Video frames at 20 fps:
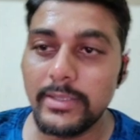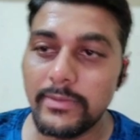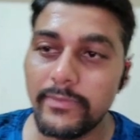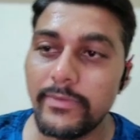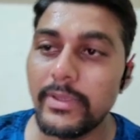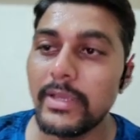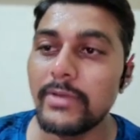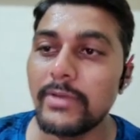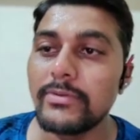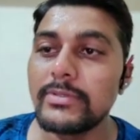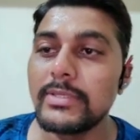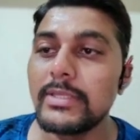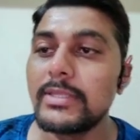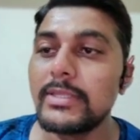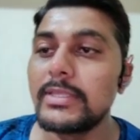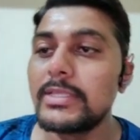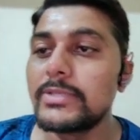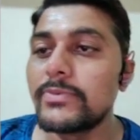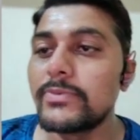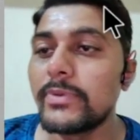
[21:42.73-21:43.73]
we have seen
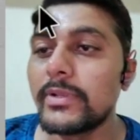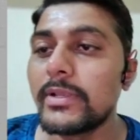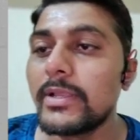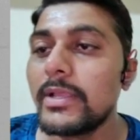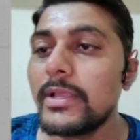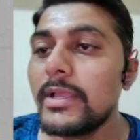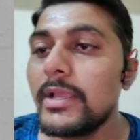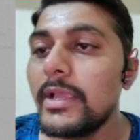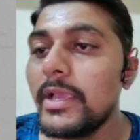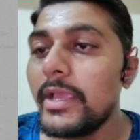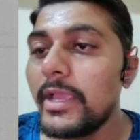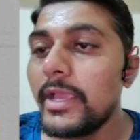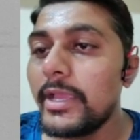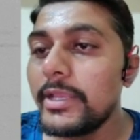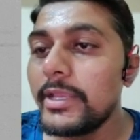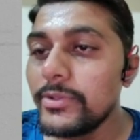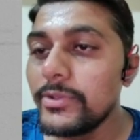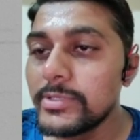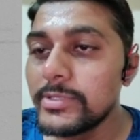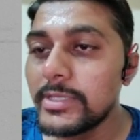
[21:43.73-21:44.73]
this one. And
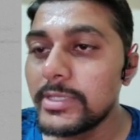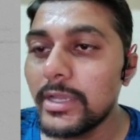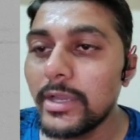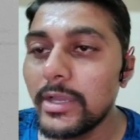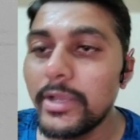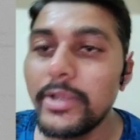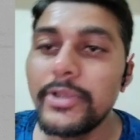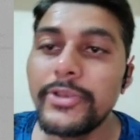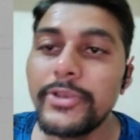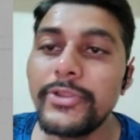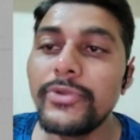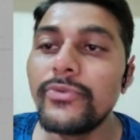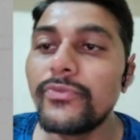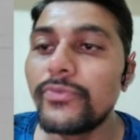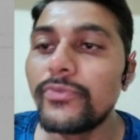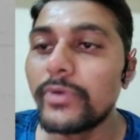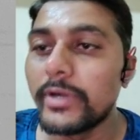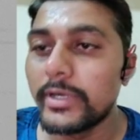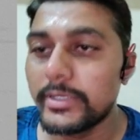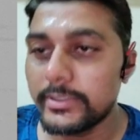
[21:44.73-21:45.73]
using a new
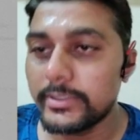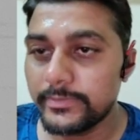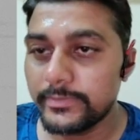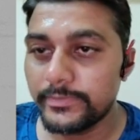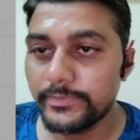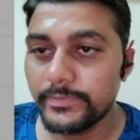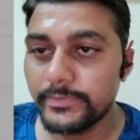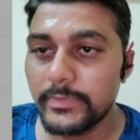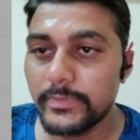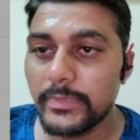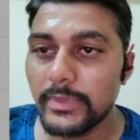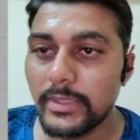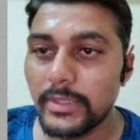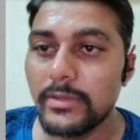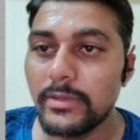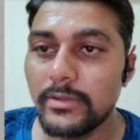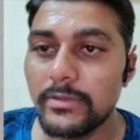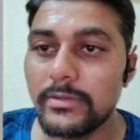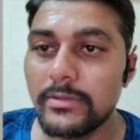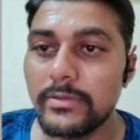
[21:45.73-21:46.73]
word,
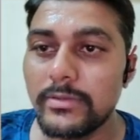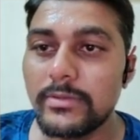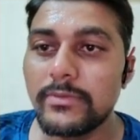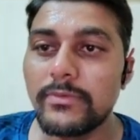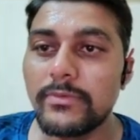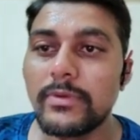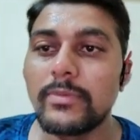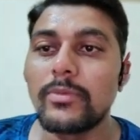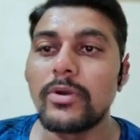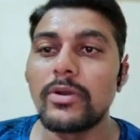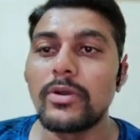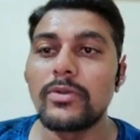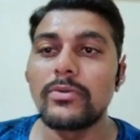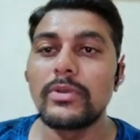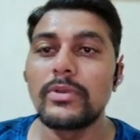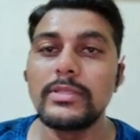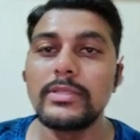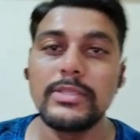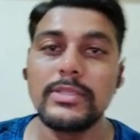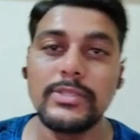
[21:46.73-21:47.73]
one more rule
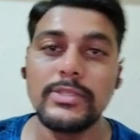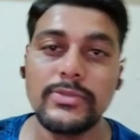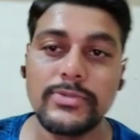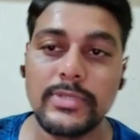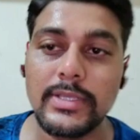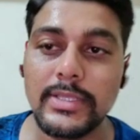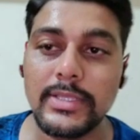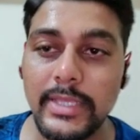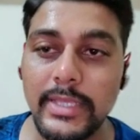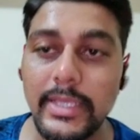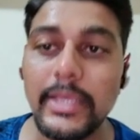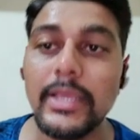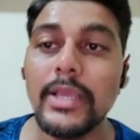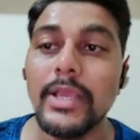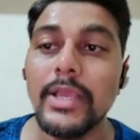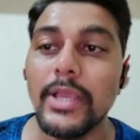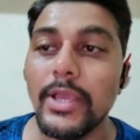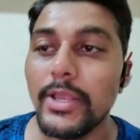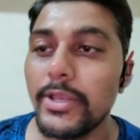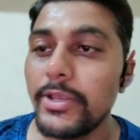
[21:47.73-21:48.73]
is using the
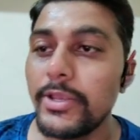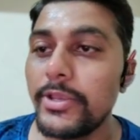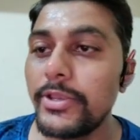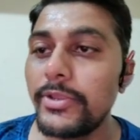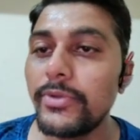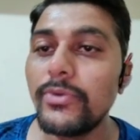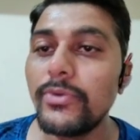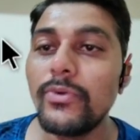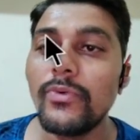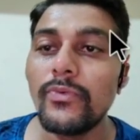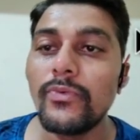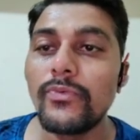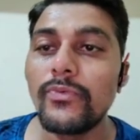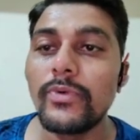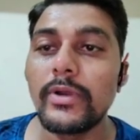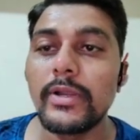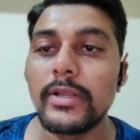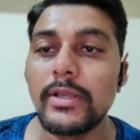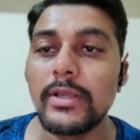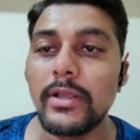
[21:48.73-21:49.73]
new
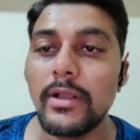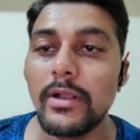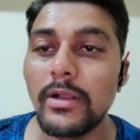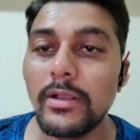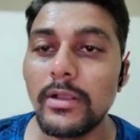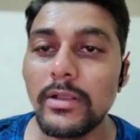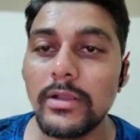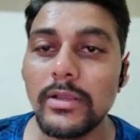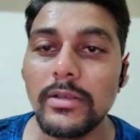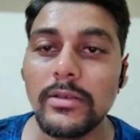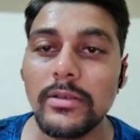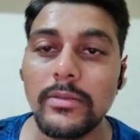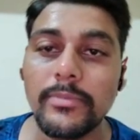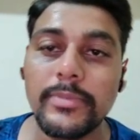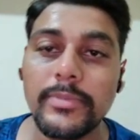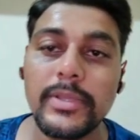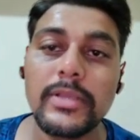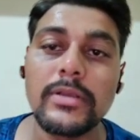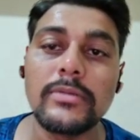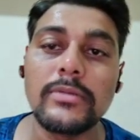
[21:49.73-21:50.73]
word. Uncle
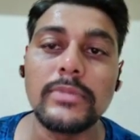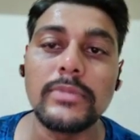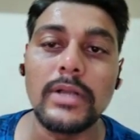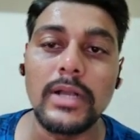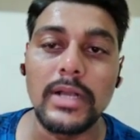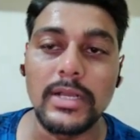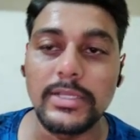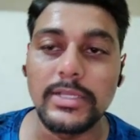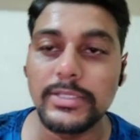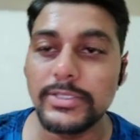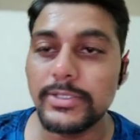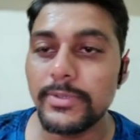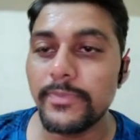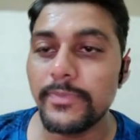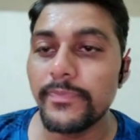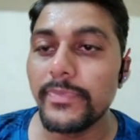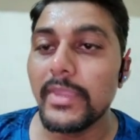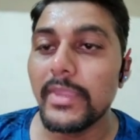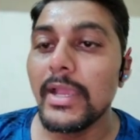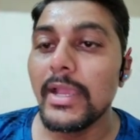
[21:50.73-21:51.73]
become aunt,
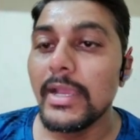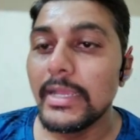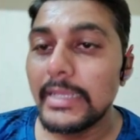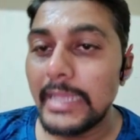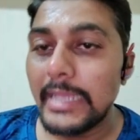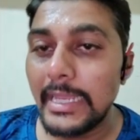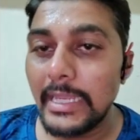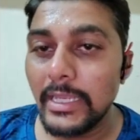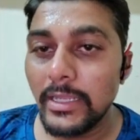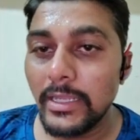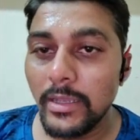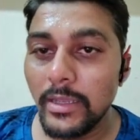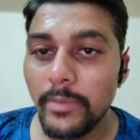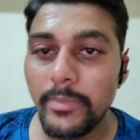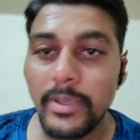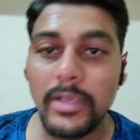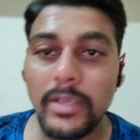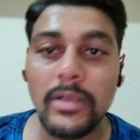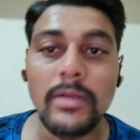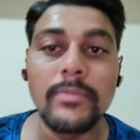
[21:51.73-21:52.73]
king
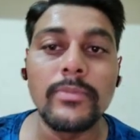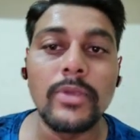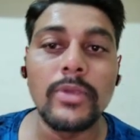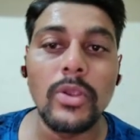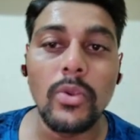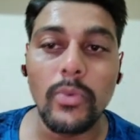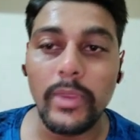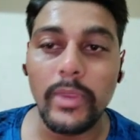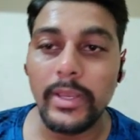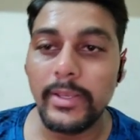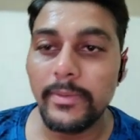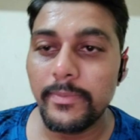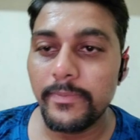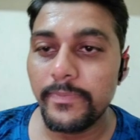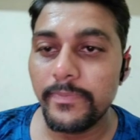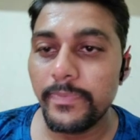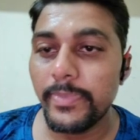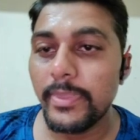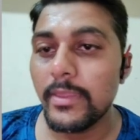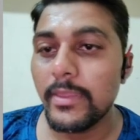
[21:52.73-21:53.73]
become queen,
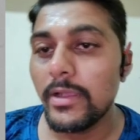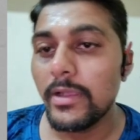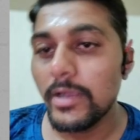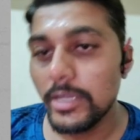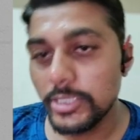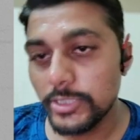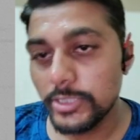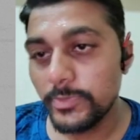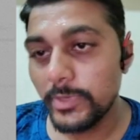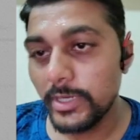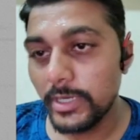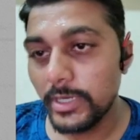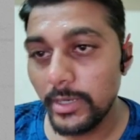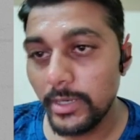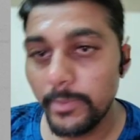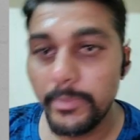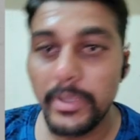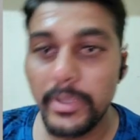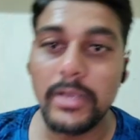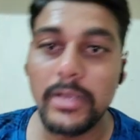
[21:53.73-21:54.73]
husband
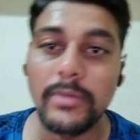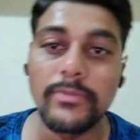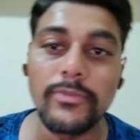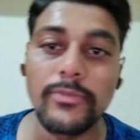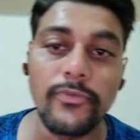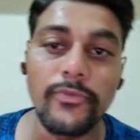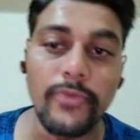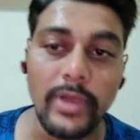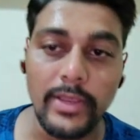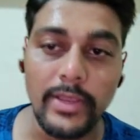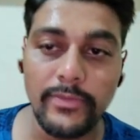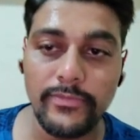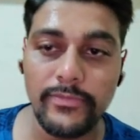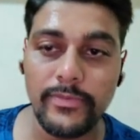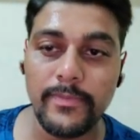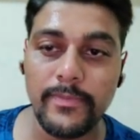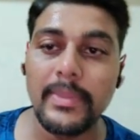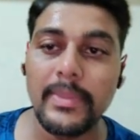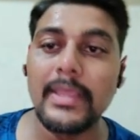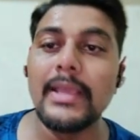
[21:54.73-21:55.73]
become wife
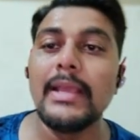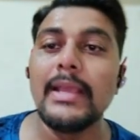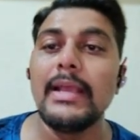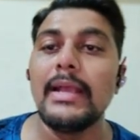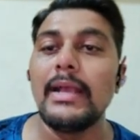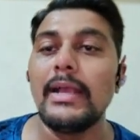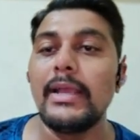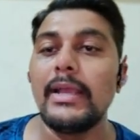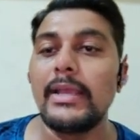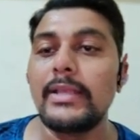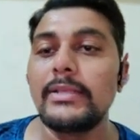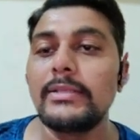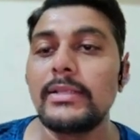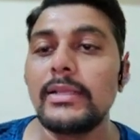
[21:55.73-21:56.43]
and